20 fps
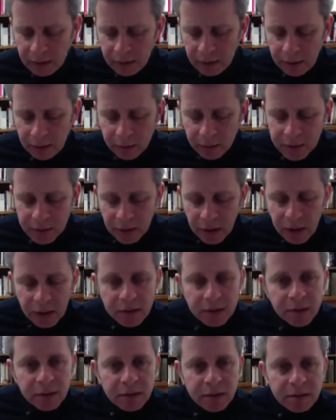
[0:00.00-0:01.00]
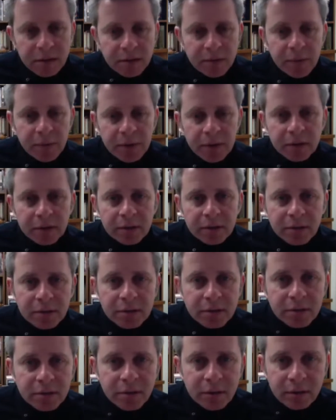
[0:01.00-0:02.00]
It was largely the
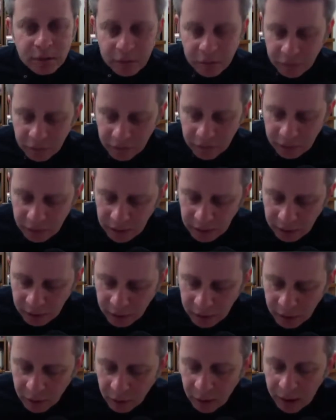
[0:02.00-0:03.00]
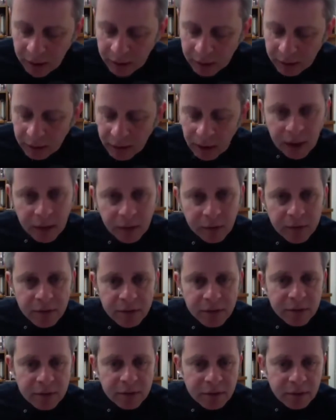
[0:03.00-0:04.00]
speakers of Iroquoian
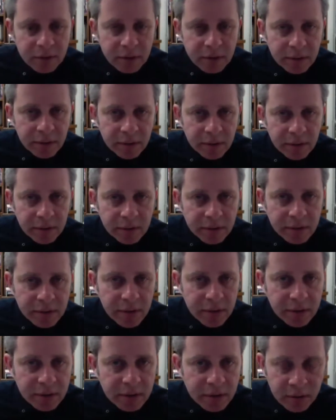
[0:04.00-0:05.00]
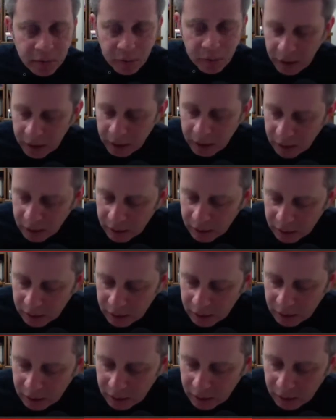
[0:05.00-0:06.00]
languages, such as the
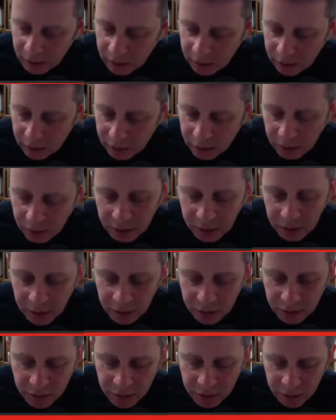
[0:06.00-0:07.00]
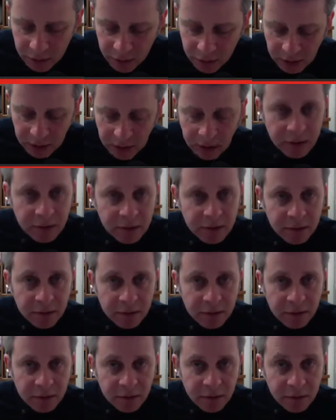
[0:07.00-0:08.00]
Wendat or the Haudenosaunee
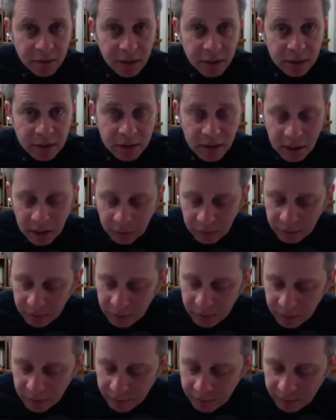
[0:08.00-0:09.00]
nations to their south,